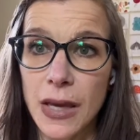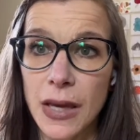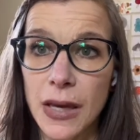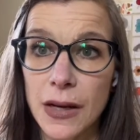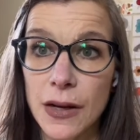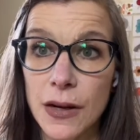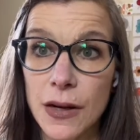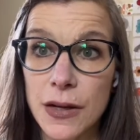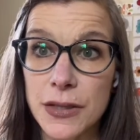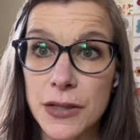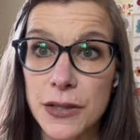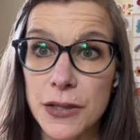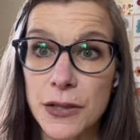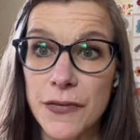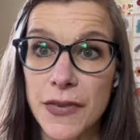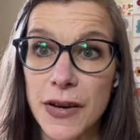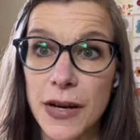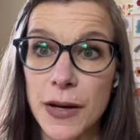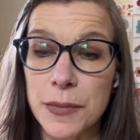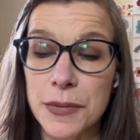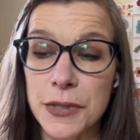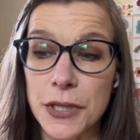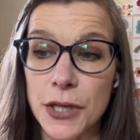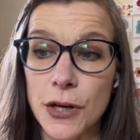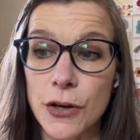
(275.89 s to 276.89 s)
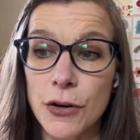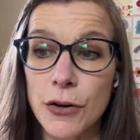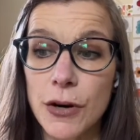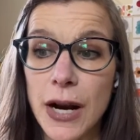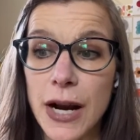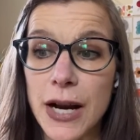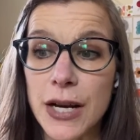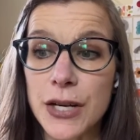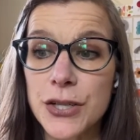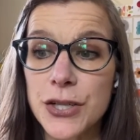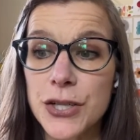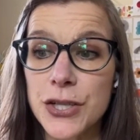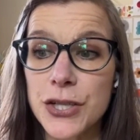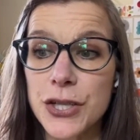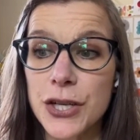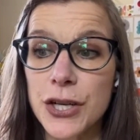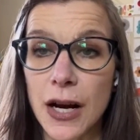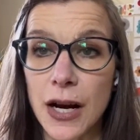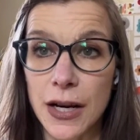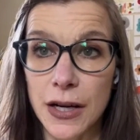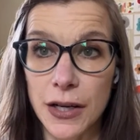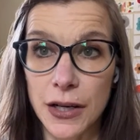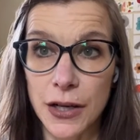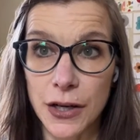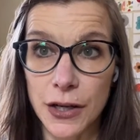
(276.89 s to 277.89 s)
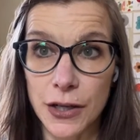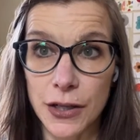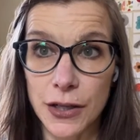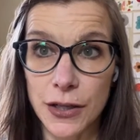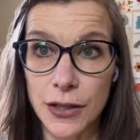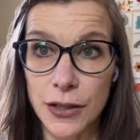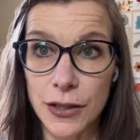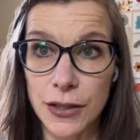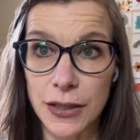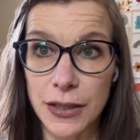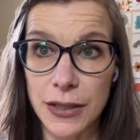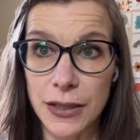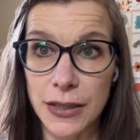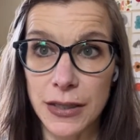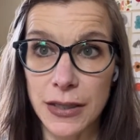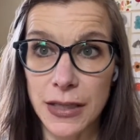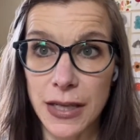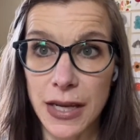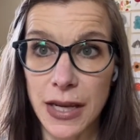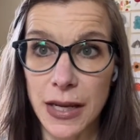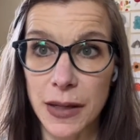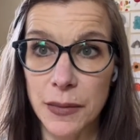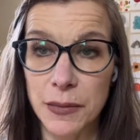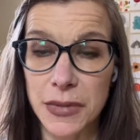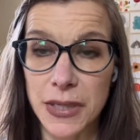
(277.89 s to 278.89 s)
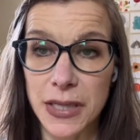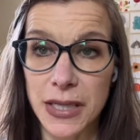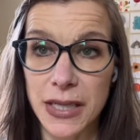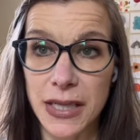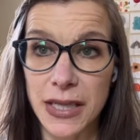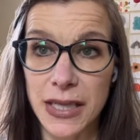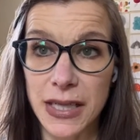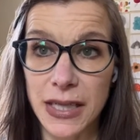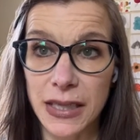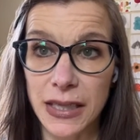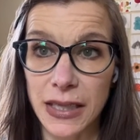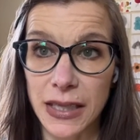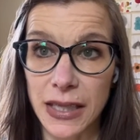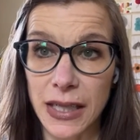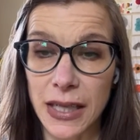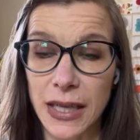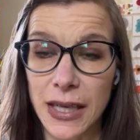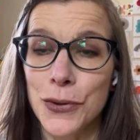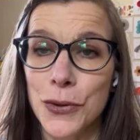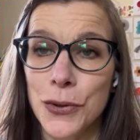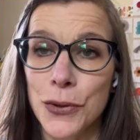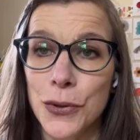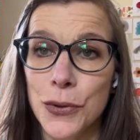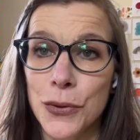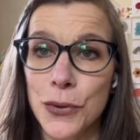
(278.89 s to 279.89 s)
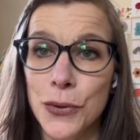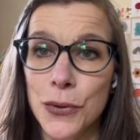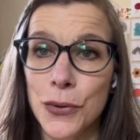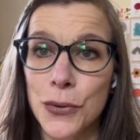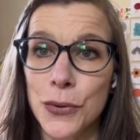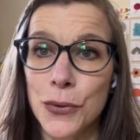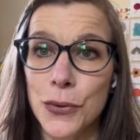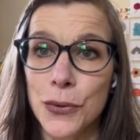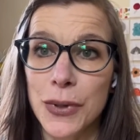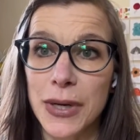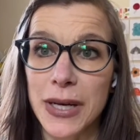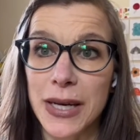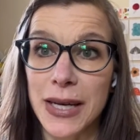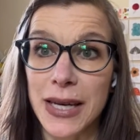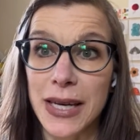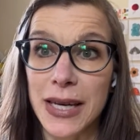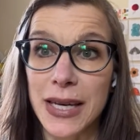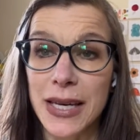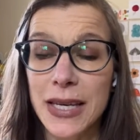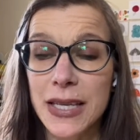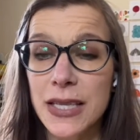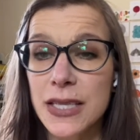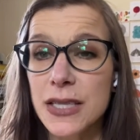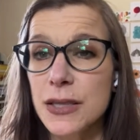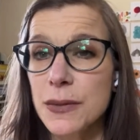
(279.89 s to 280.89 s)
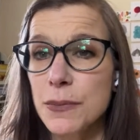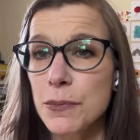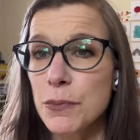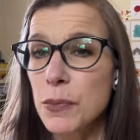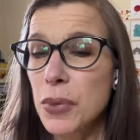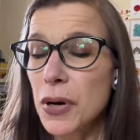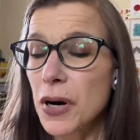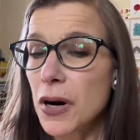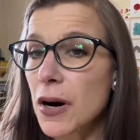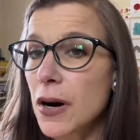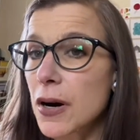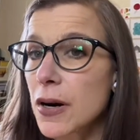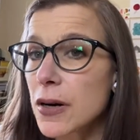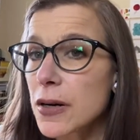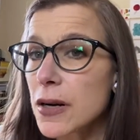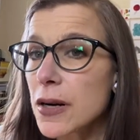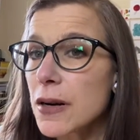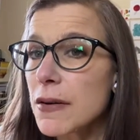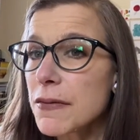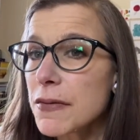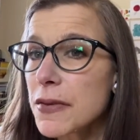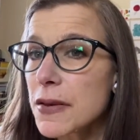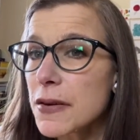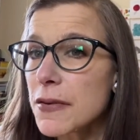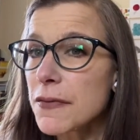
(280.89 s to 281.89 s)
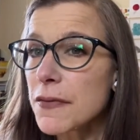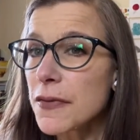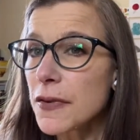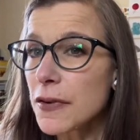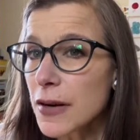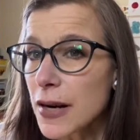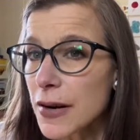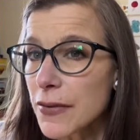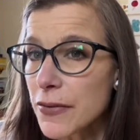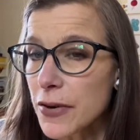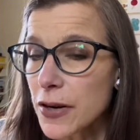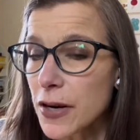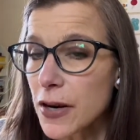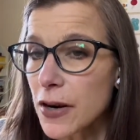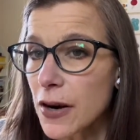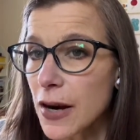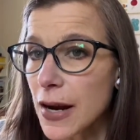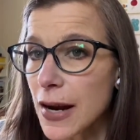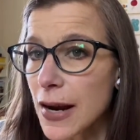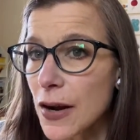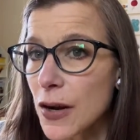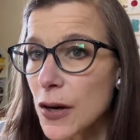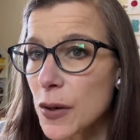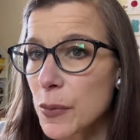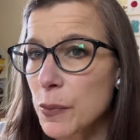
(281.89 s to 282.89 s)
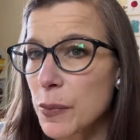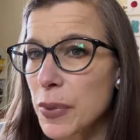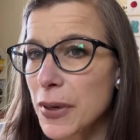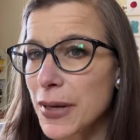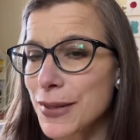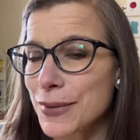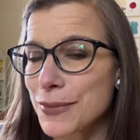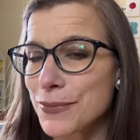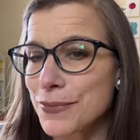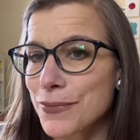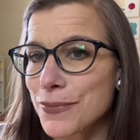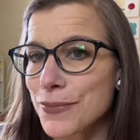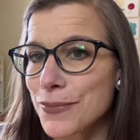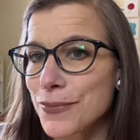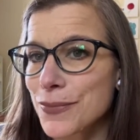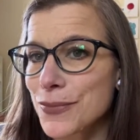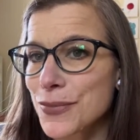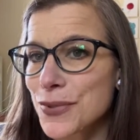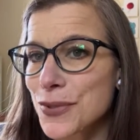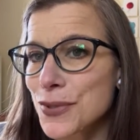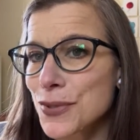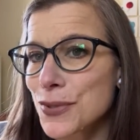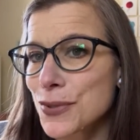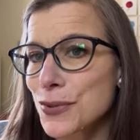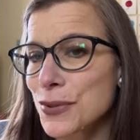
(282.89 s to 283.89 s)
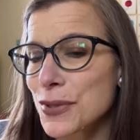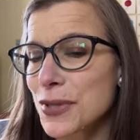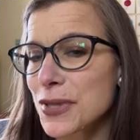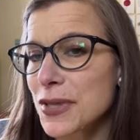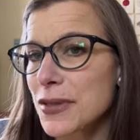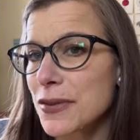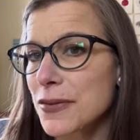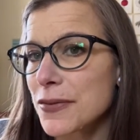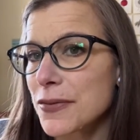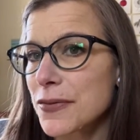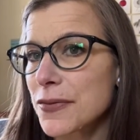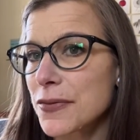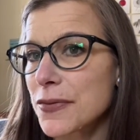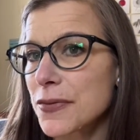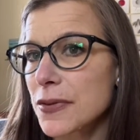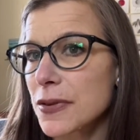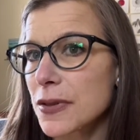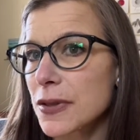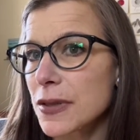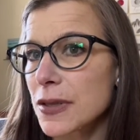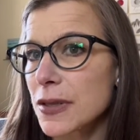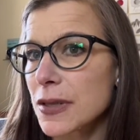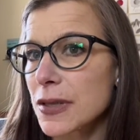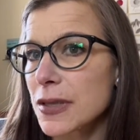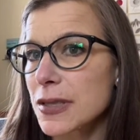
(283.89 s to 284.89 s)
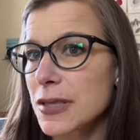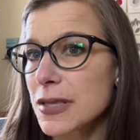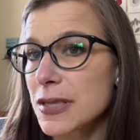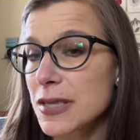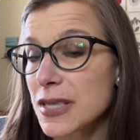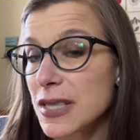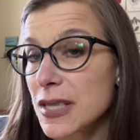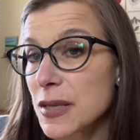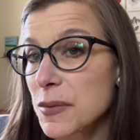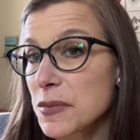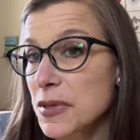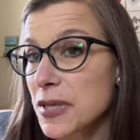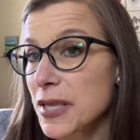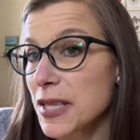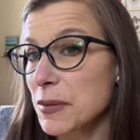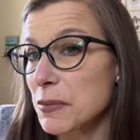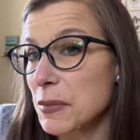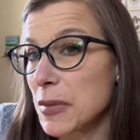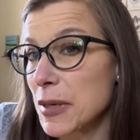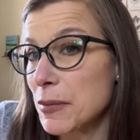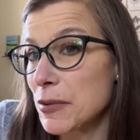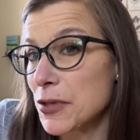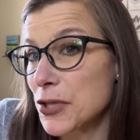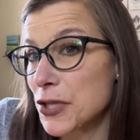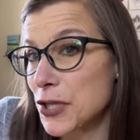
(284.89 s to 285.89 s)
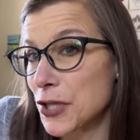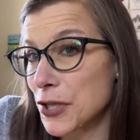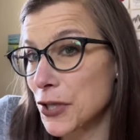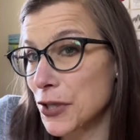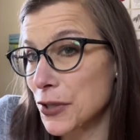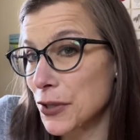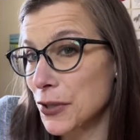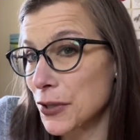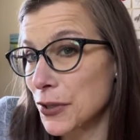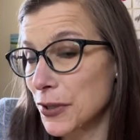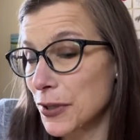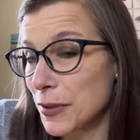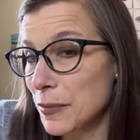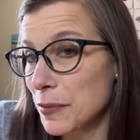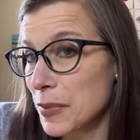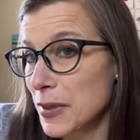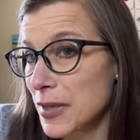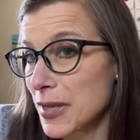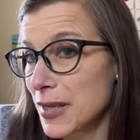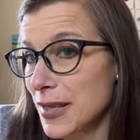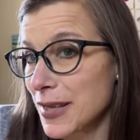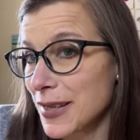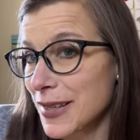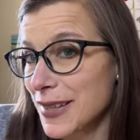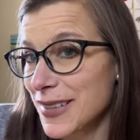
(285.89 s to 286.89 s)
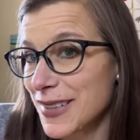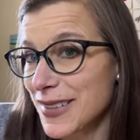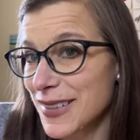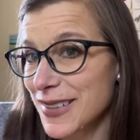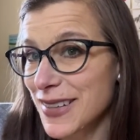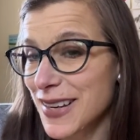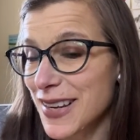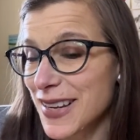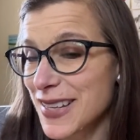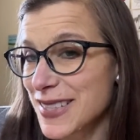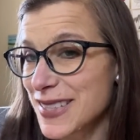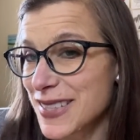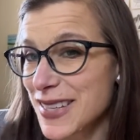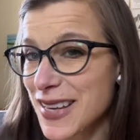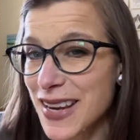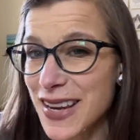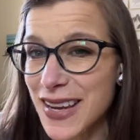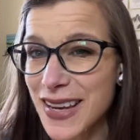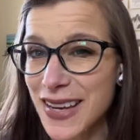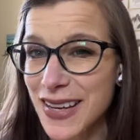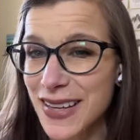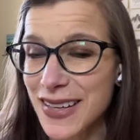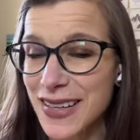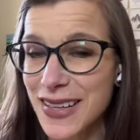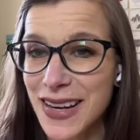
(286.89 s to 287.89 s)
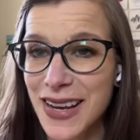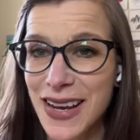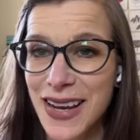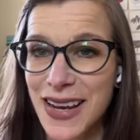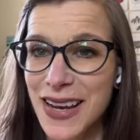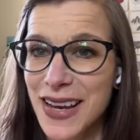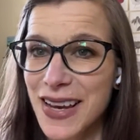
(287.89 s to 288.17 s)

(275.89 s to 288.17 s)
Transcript: Anne also develops a crush on a girl named Gilly, who is part of the Forever crowd, but sort of seems like maybe she could be nice to Anne.